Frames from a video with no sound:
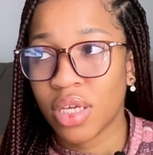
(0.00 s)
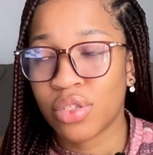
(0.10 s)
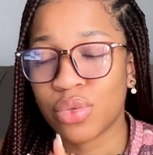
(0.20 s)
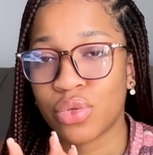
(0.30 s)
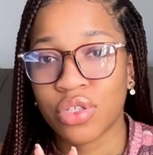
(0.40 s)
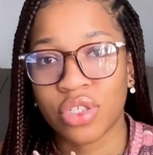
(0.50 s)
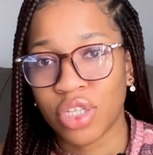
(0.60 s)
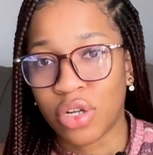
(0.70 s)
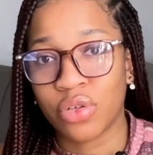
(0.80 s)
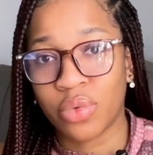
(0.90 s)
It will go
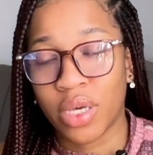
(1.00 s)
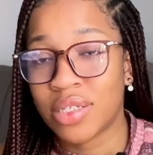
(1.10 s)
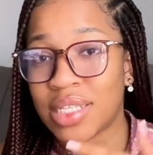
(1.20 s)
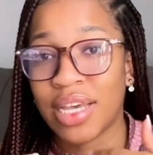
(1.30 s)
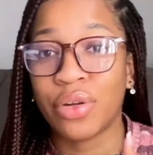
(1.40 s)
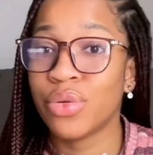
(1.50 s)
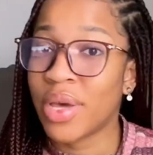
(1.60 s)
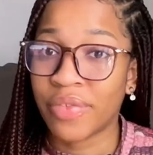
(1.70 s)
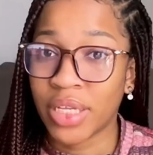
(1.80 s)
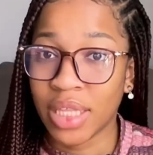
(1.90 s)
such a long way, because I don't know
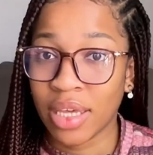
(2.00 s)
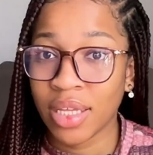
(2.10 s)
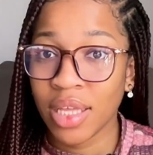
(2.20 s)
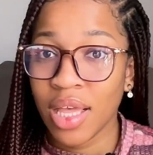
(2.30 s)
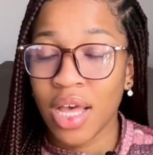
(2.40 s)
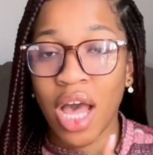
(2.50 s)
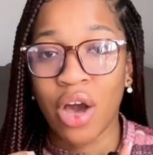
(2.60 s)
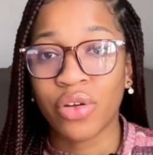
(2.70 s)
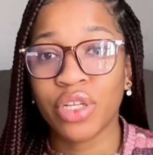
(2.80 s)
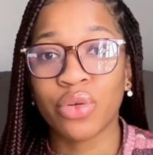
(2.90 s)
everything.
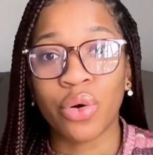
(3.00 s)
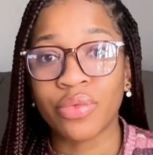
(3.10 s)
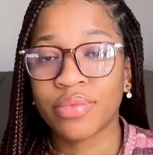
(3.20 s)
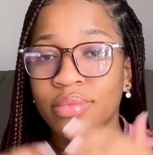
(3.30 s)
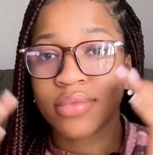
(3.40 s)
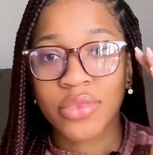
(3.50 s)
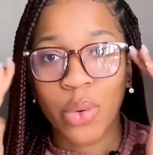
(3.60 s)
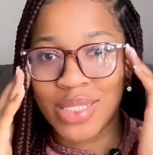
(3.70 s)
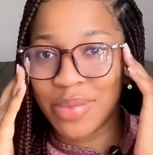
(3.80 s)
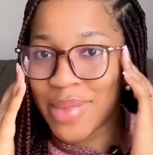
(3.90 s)
I only know
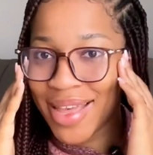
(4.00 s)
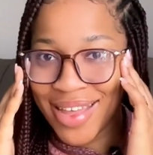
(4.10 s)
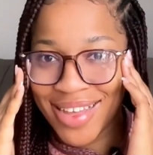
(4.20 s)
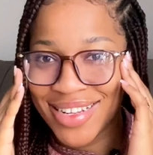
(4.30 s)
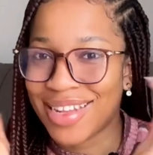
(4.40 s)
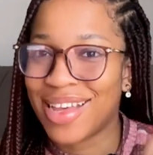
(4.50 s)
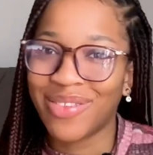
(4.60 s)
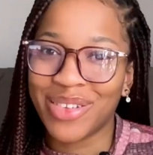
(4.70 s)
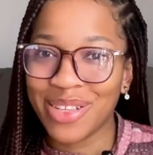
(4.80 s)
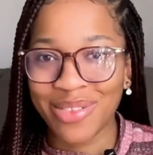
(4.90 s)
what's in my head, and I
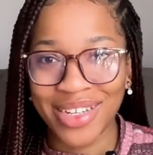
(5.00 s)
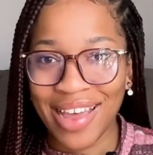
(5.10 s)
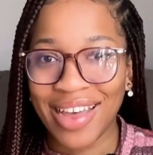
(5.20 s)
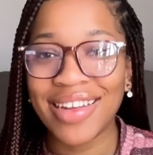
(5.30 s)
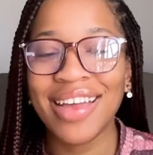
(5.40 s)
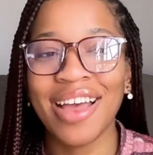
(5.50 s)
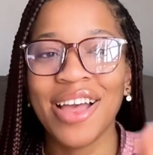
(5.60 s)
have only one head.